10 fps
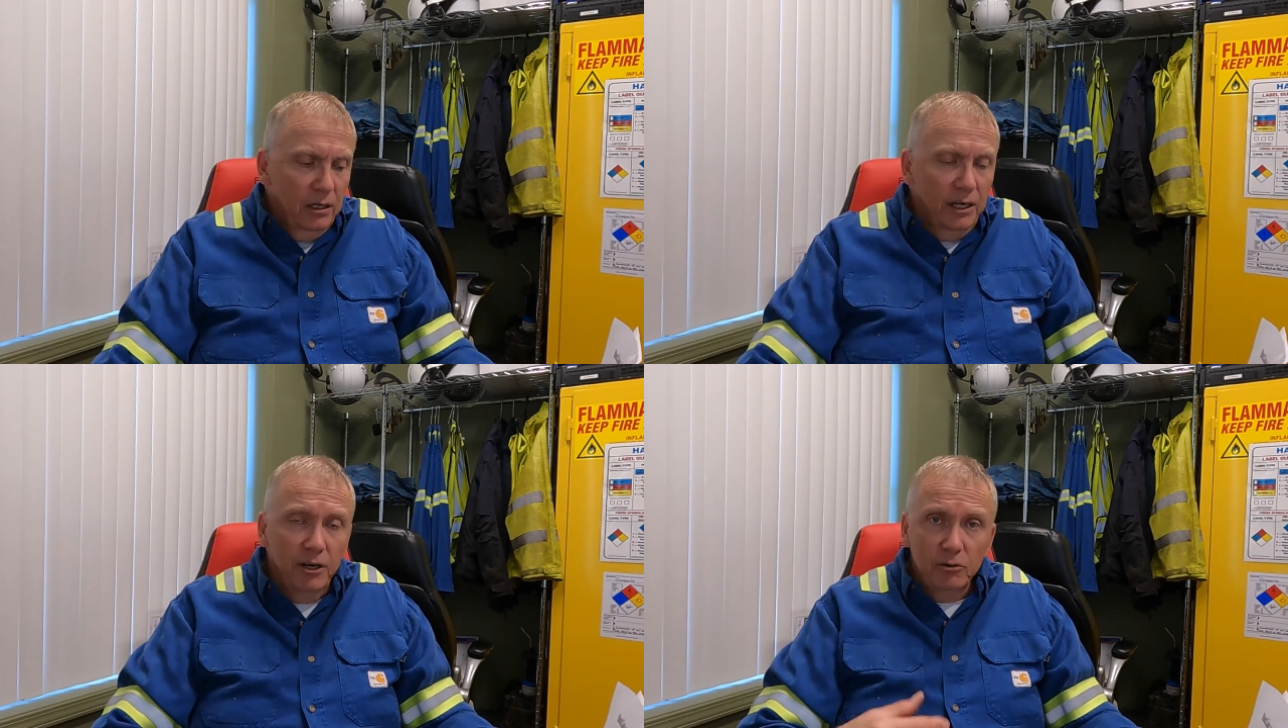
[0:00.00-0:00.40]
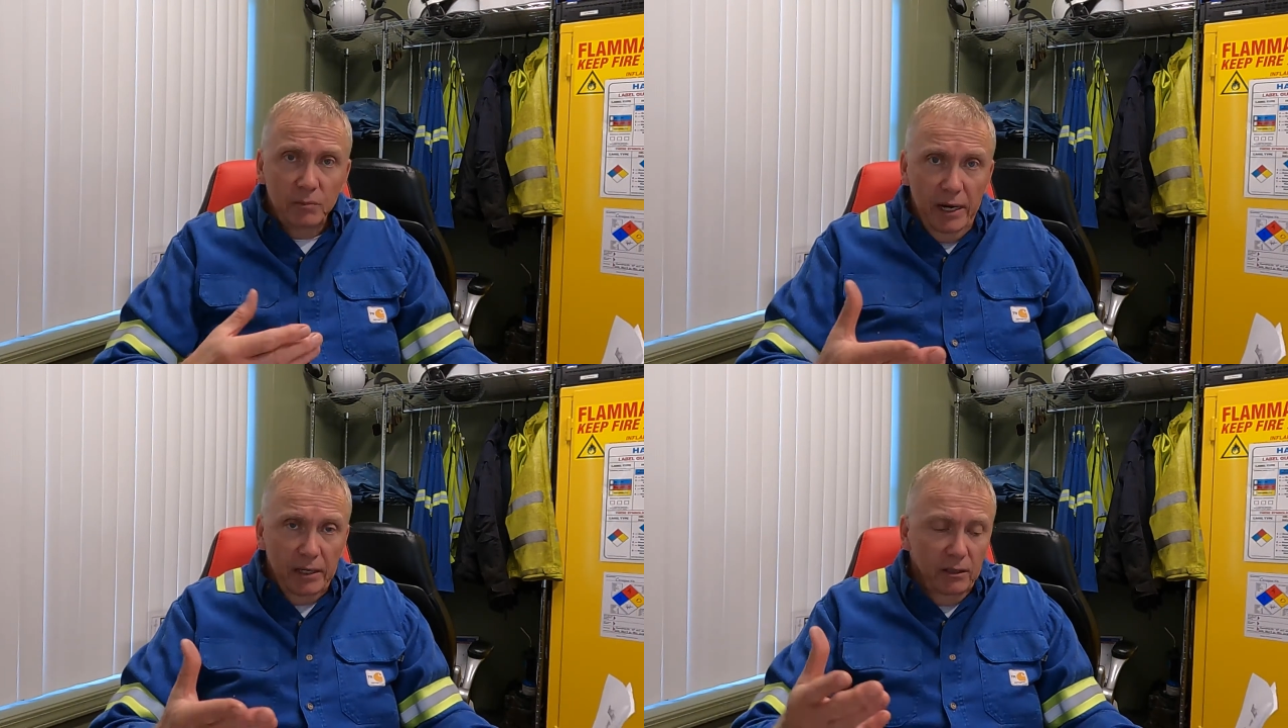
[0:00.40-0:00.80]
Here's
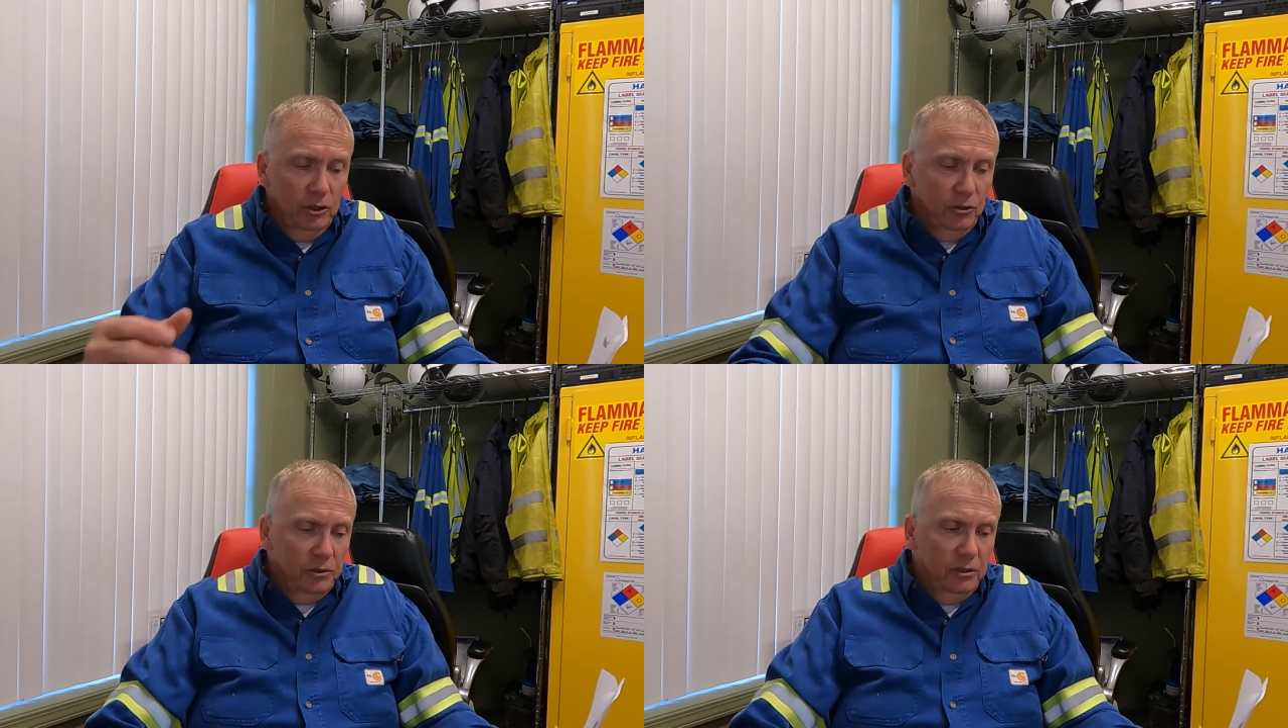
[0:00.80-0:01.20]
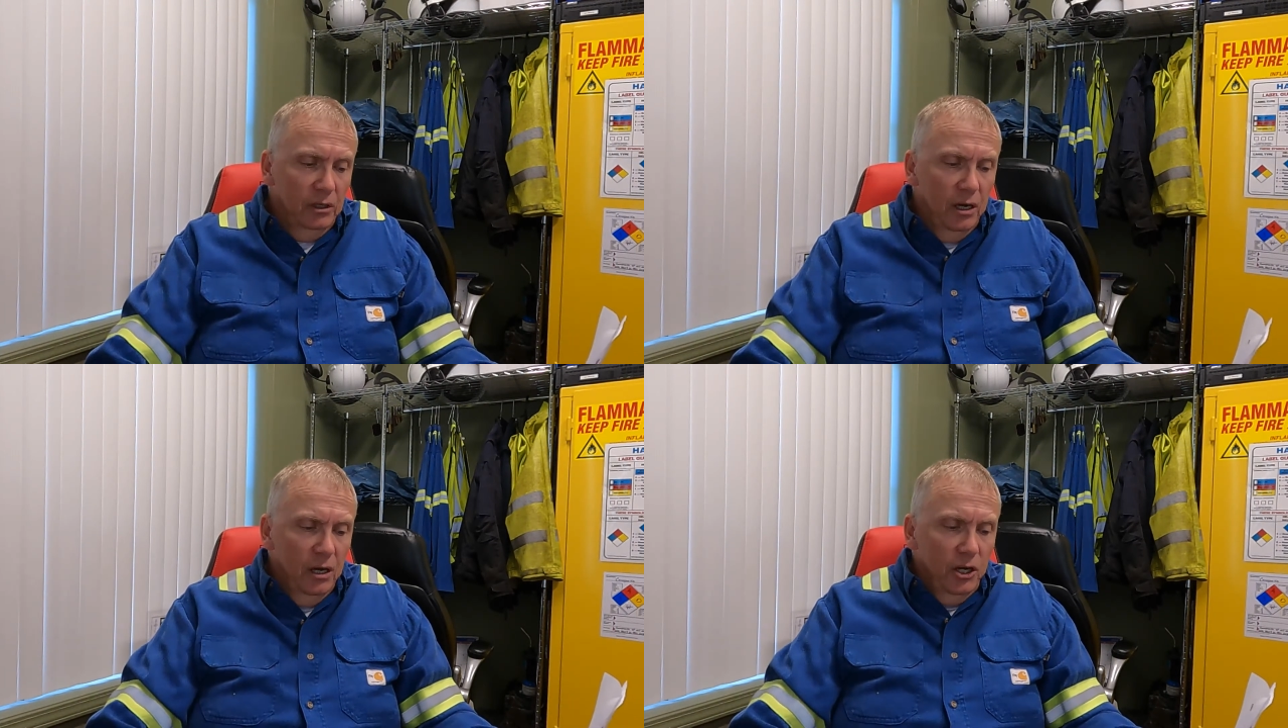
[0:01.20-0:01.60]
my conclusion.
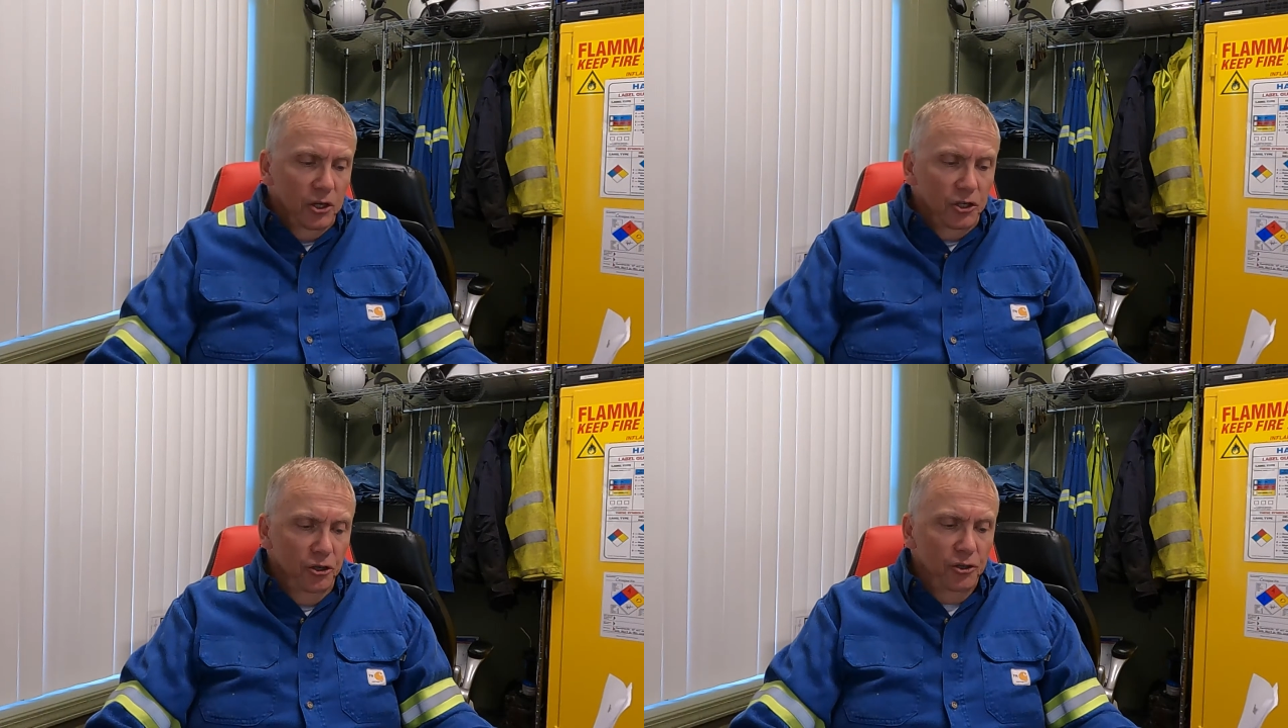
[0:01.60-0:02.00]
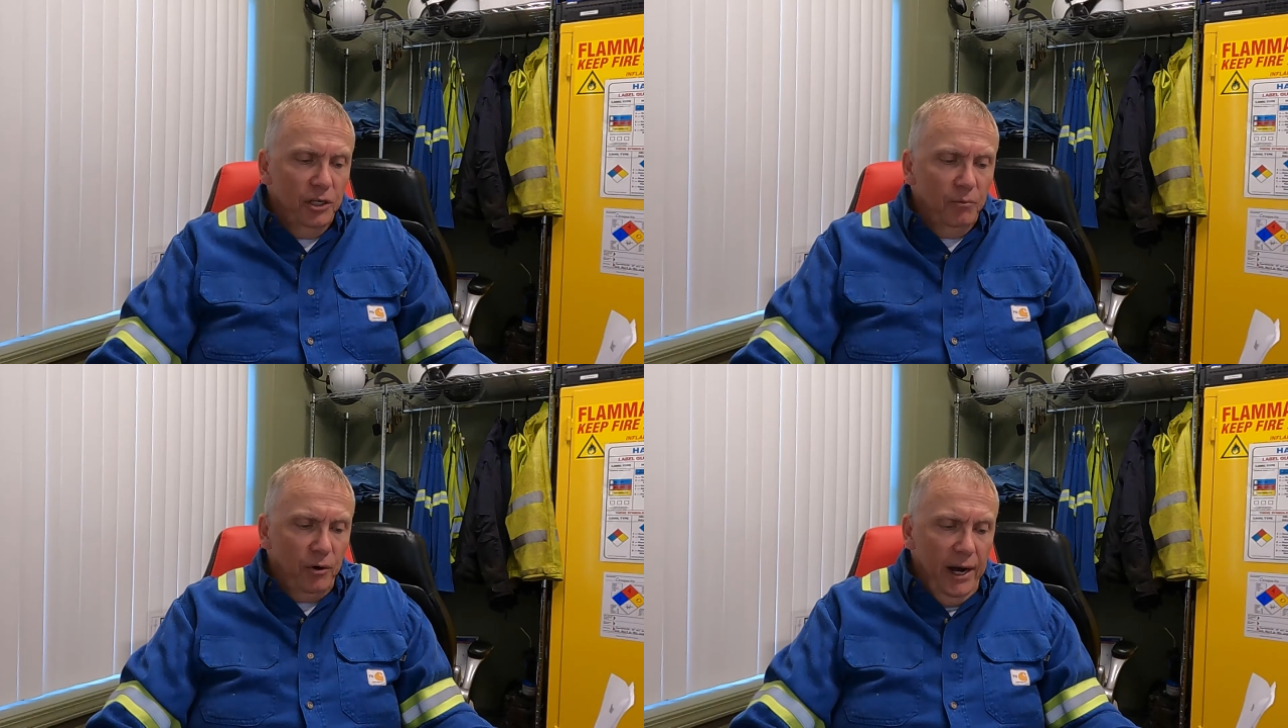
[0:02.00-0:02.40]

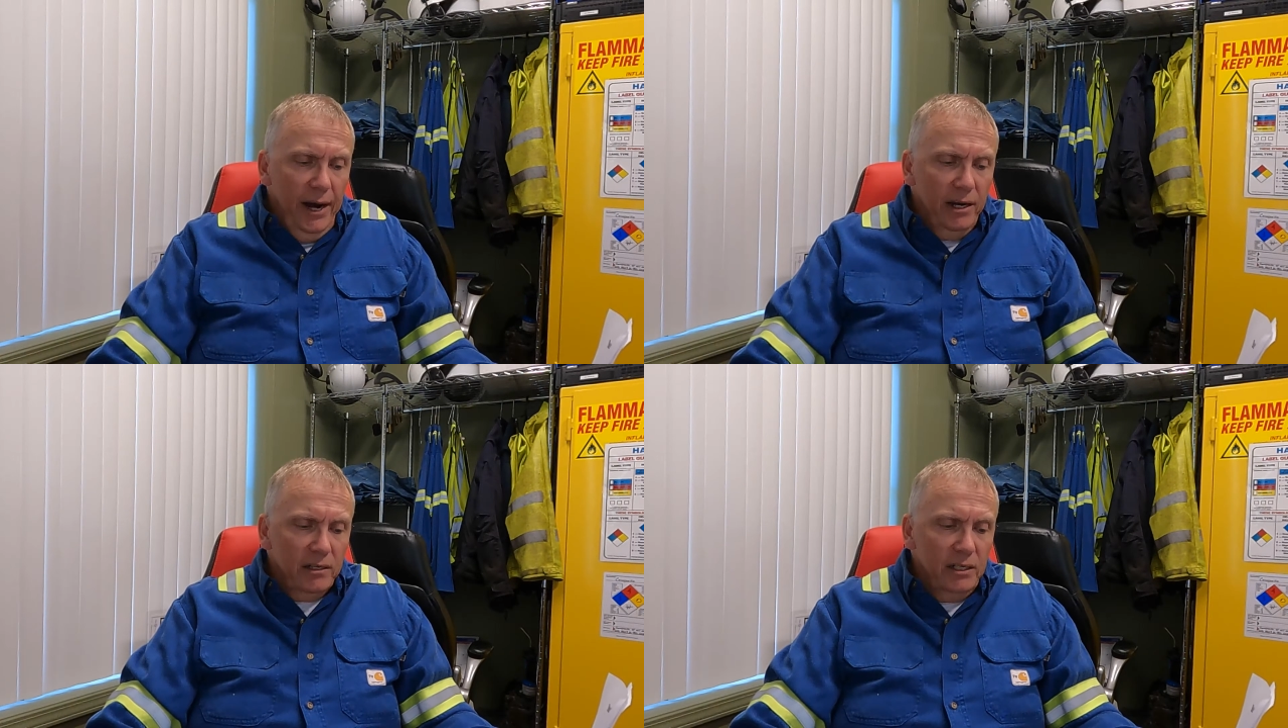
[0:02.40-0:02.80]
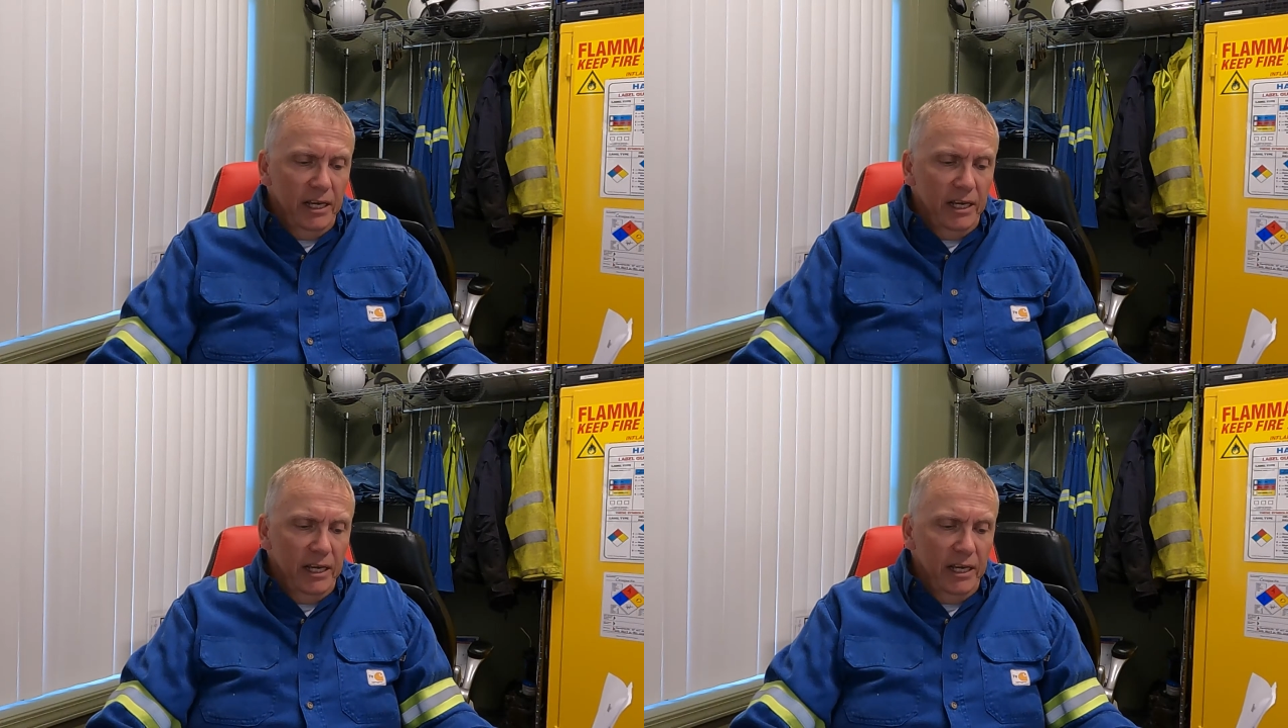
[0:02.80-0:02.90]
Using brass,